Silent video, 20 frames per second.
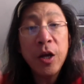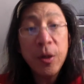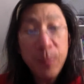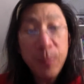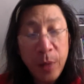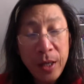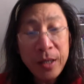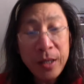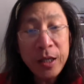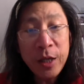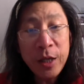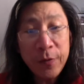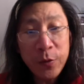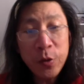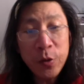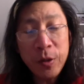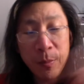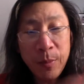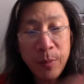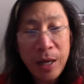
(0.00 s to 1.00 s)
But if you
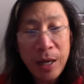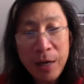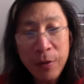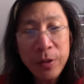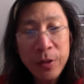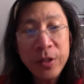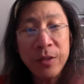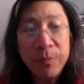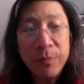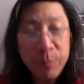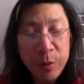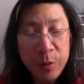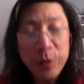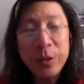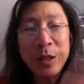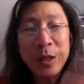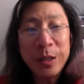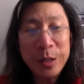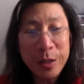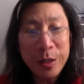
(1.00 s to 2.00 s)
compare it to
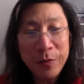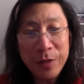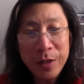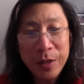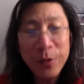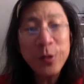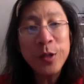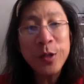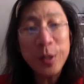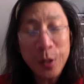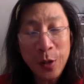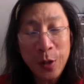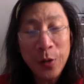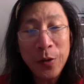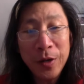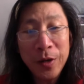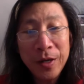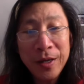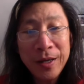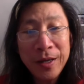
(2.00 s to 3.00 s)
millions of years
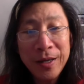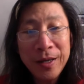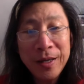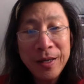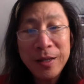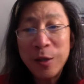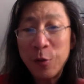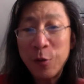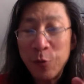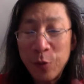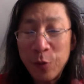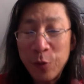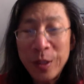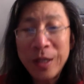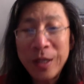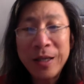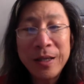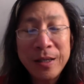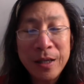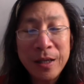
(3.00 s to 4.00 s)
ago, you really
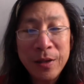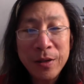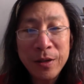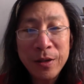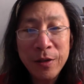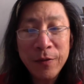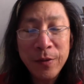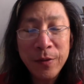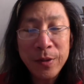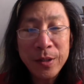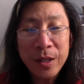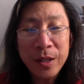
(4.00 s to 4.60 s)
can tell the difference.